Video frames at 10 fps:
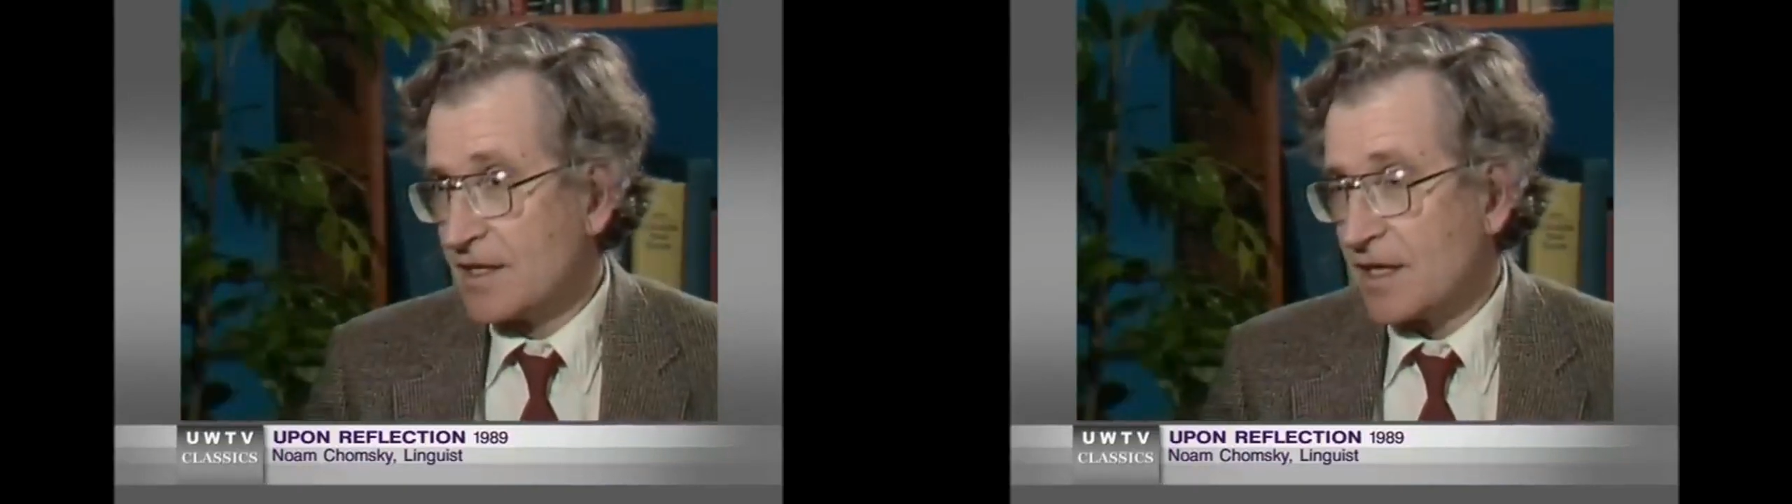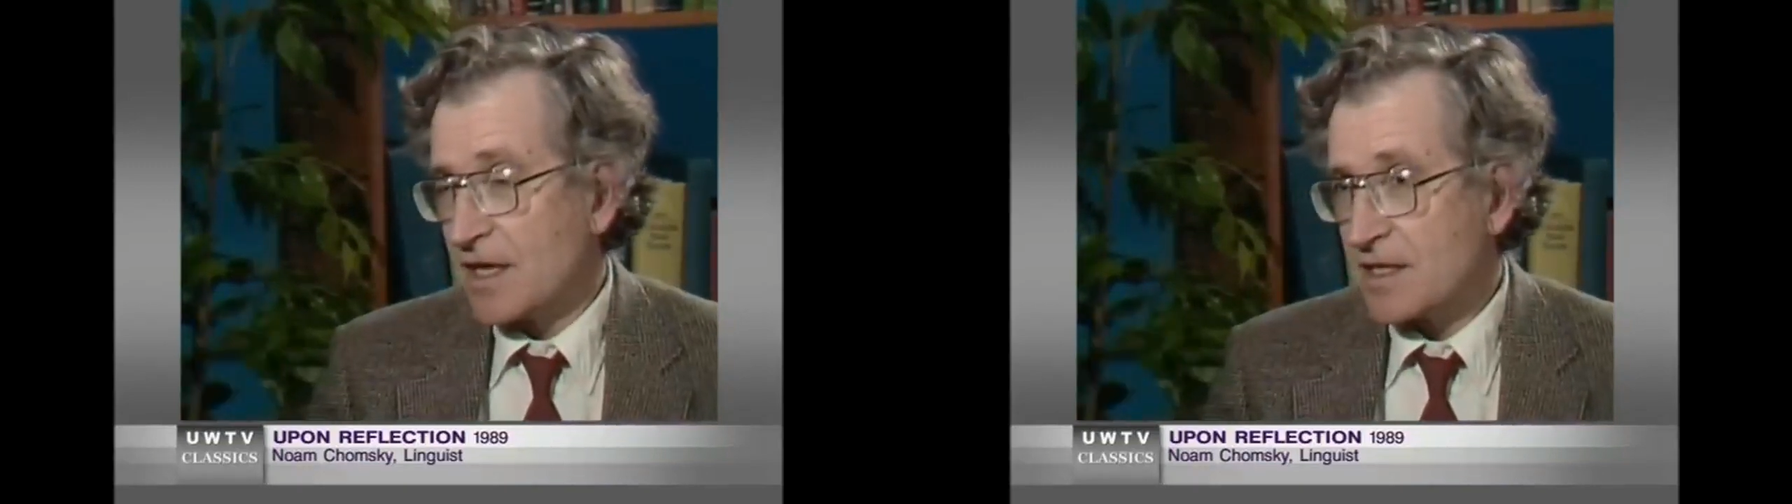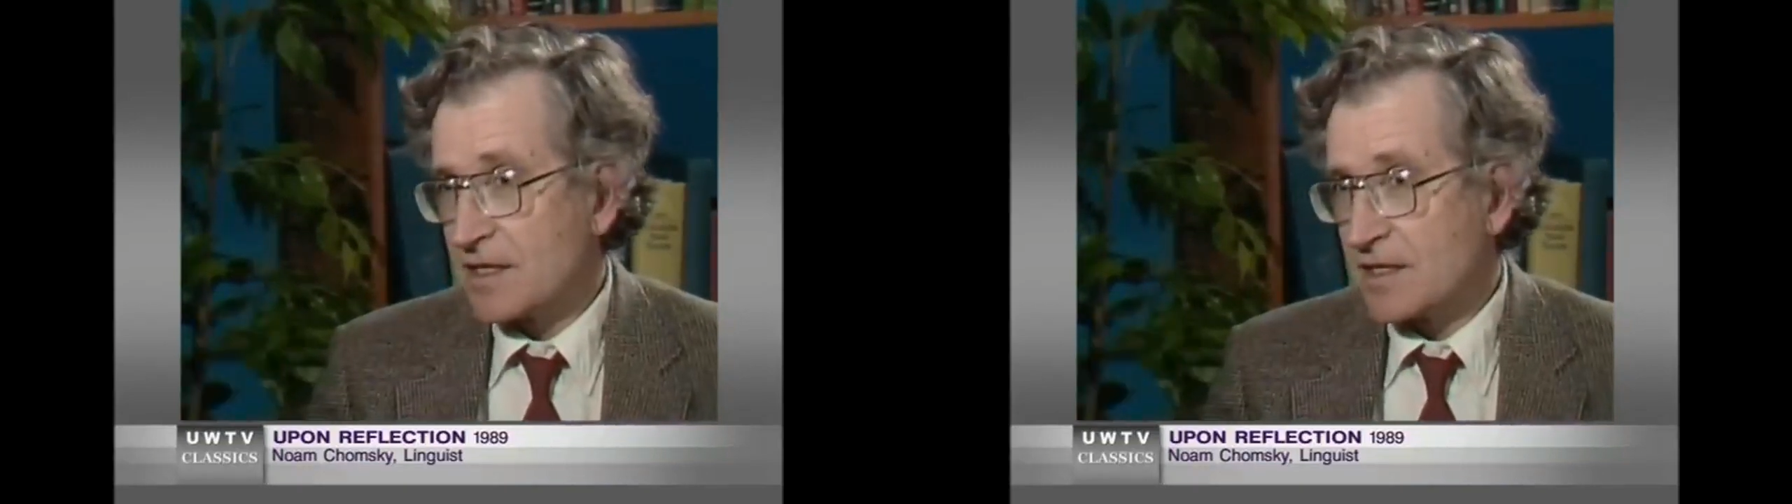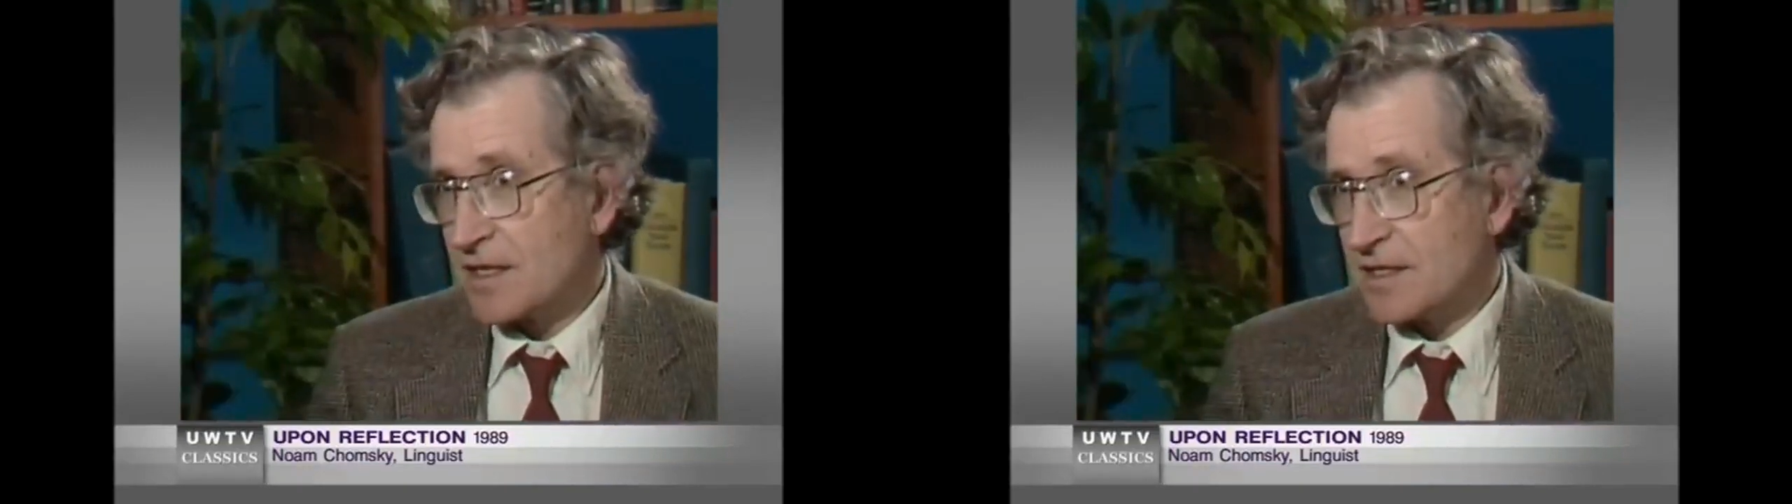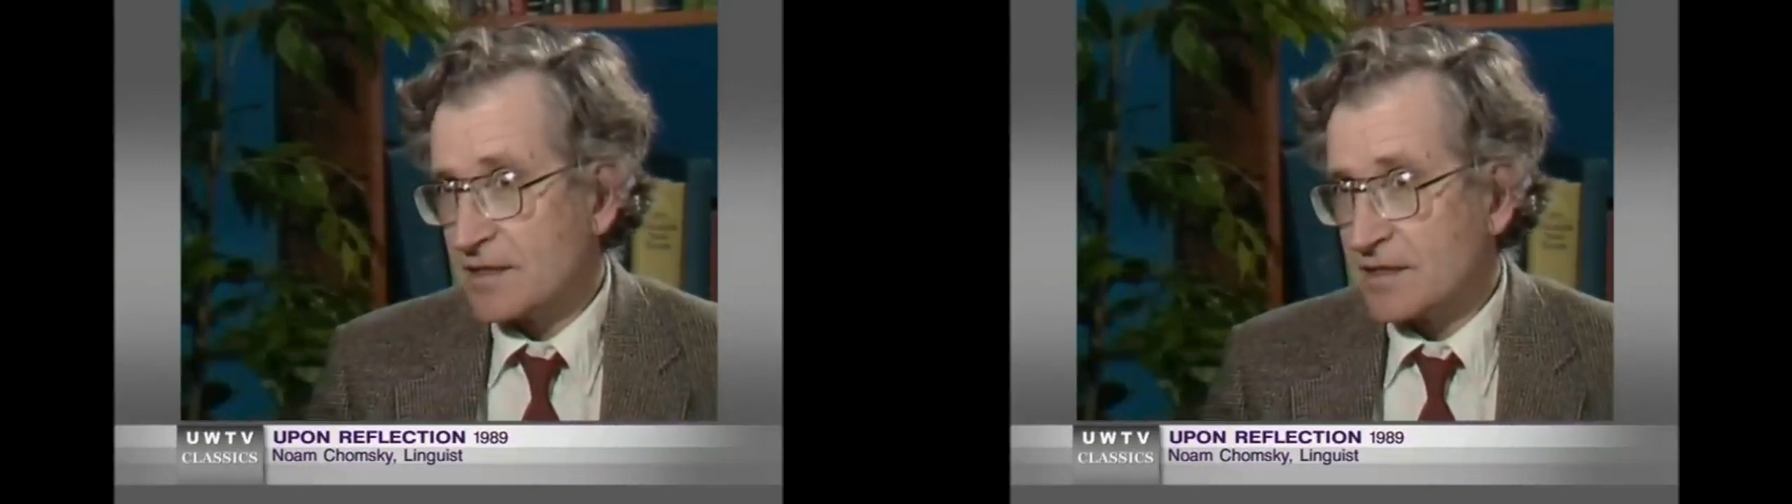Now, I think
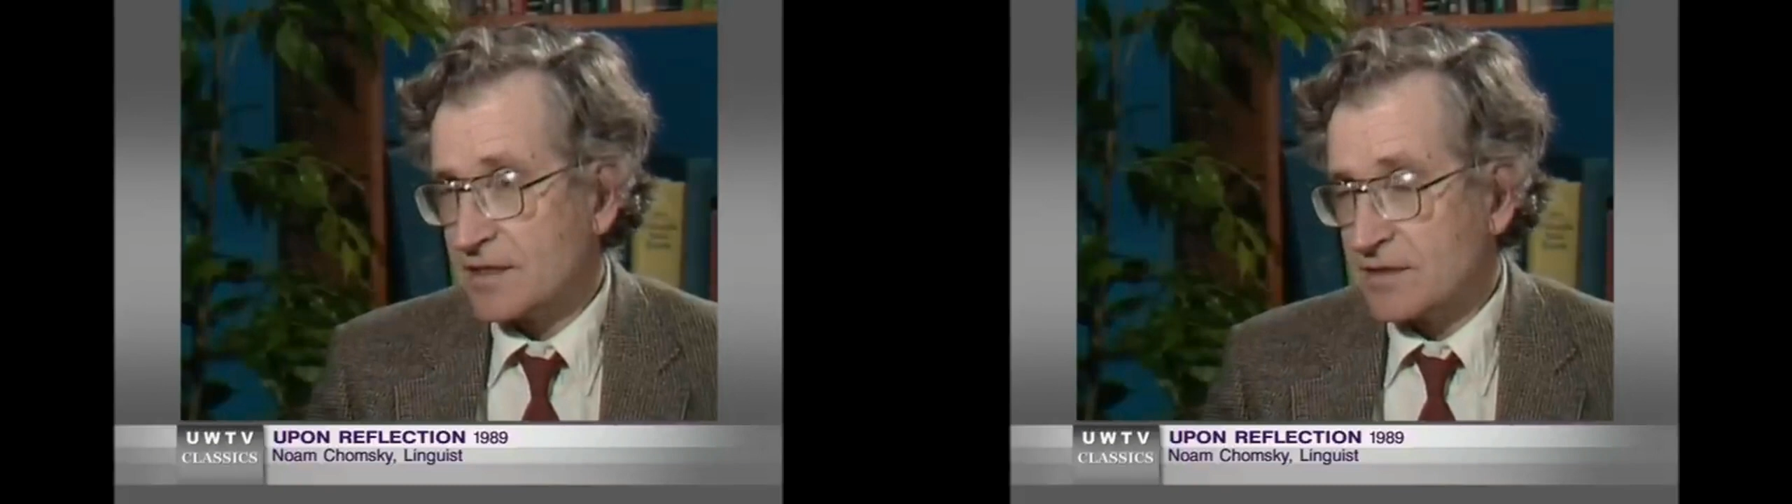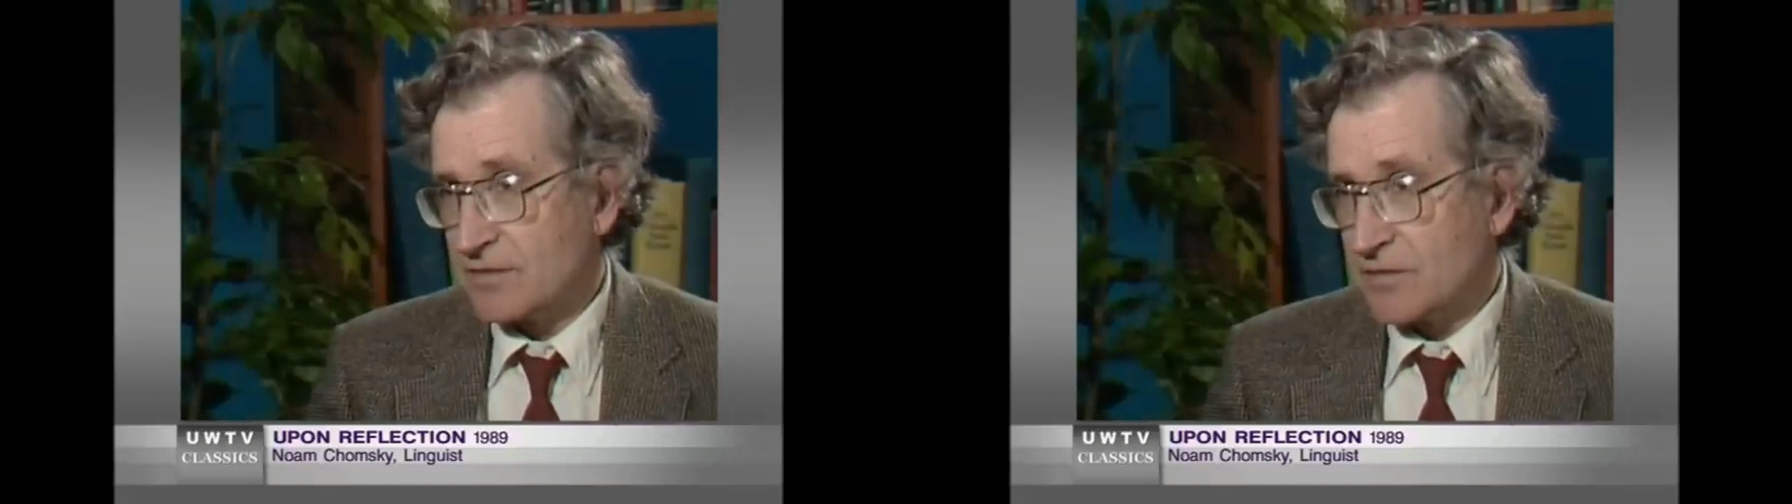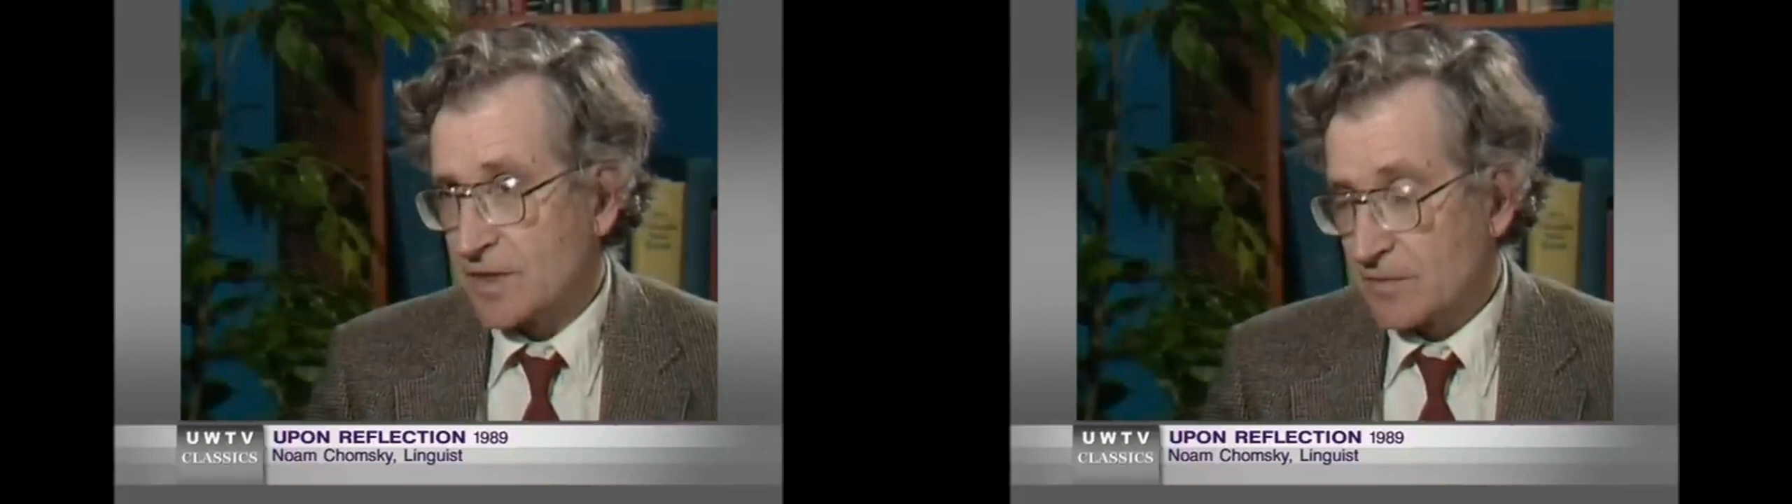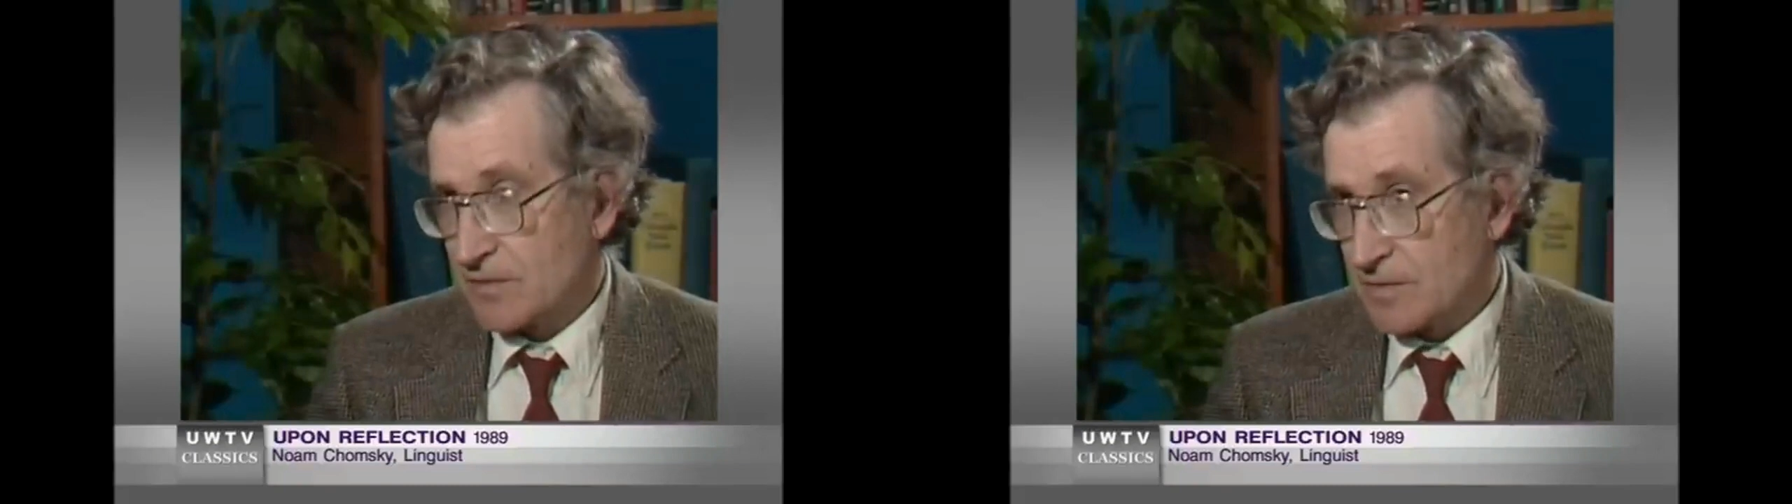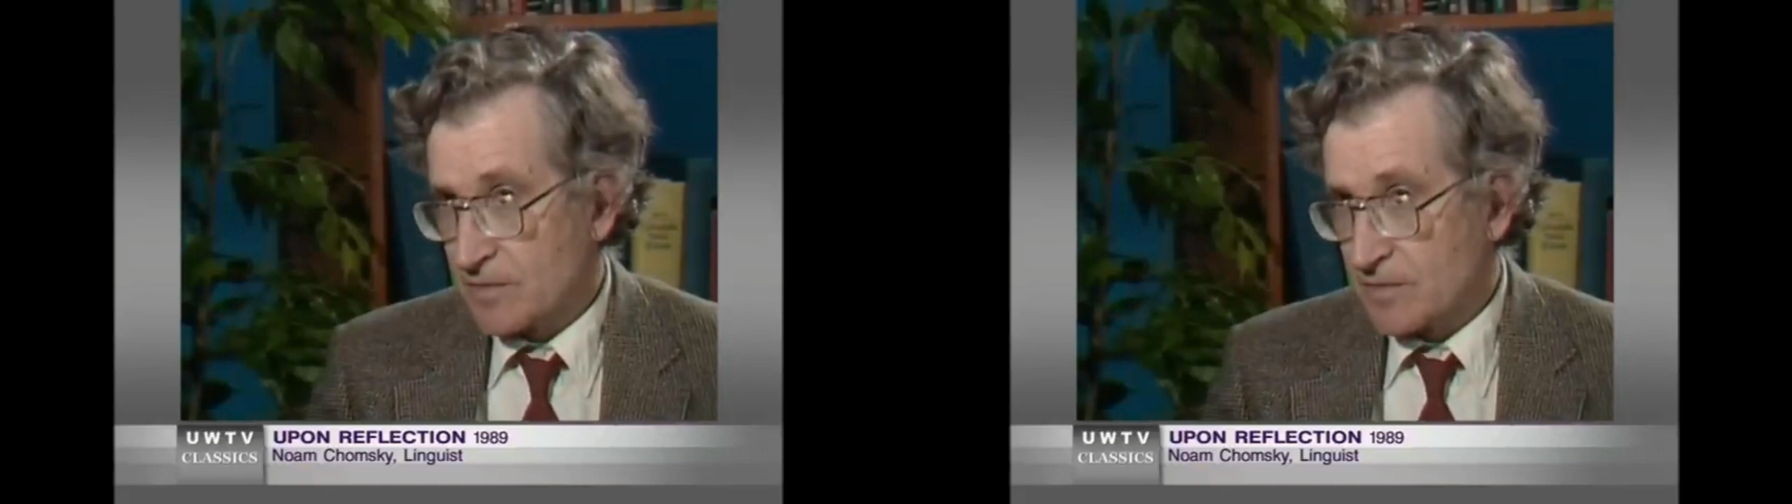we're